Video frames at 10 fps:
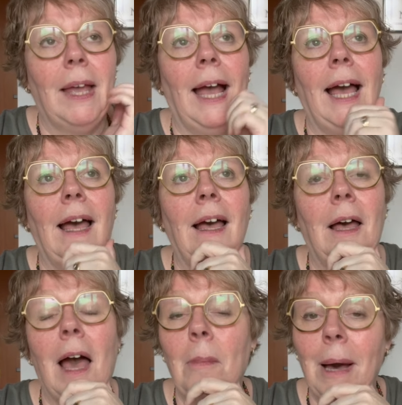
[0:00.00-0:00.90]

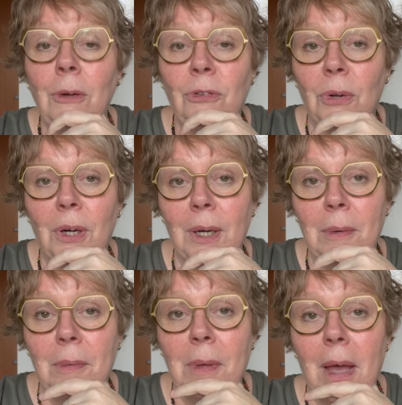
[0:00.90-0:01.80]
about her
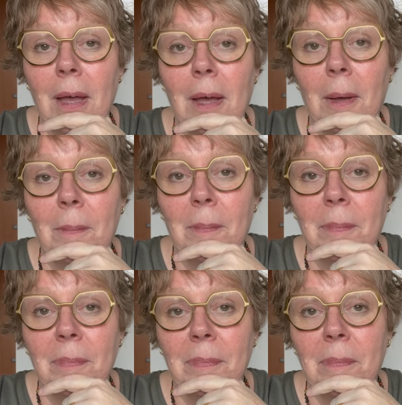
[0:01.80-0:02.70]

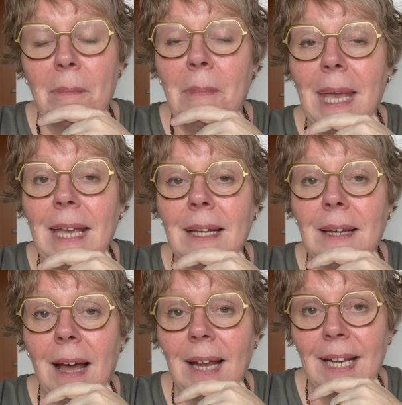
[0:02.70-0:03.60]
Make
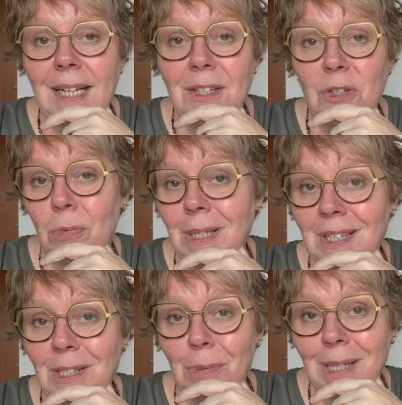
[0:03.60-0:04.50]
9
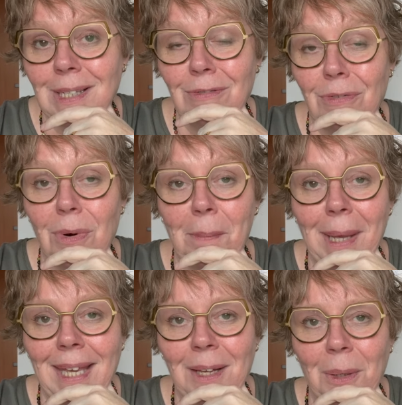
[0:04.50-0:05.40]
2024
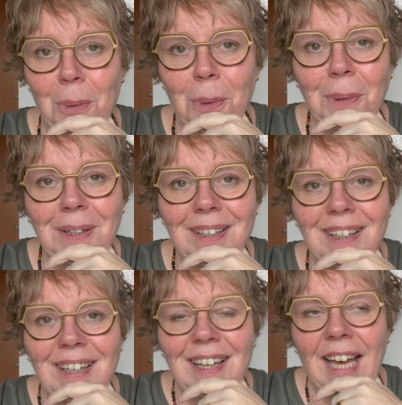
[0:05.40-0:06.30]
make along,
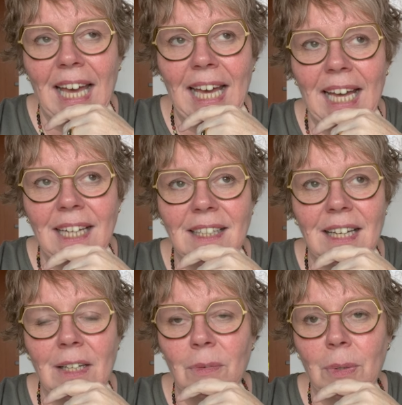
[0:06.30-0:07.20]

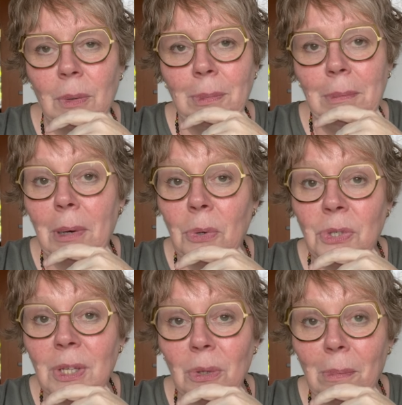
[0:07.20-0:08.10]
and it will be
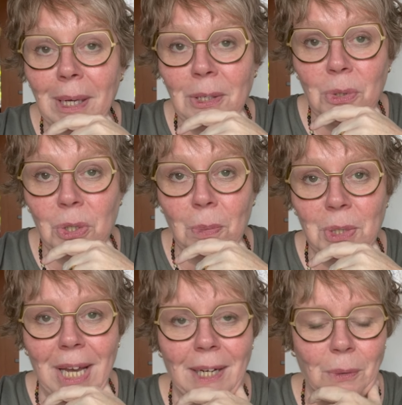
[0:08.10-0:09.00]
posted on my YouTube
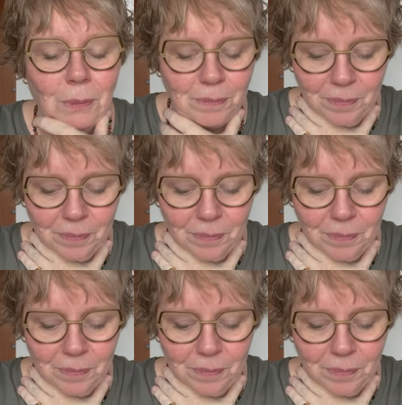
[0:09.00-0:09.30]
channel.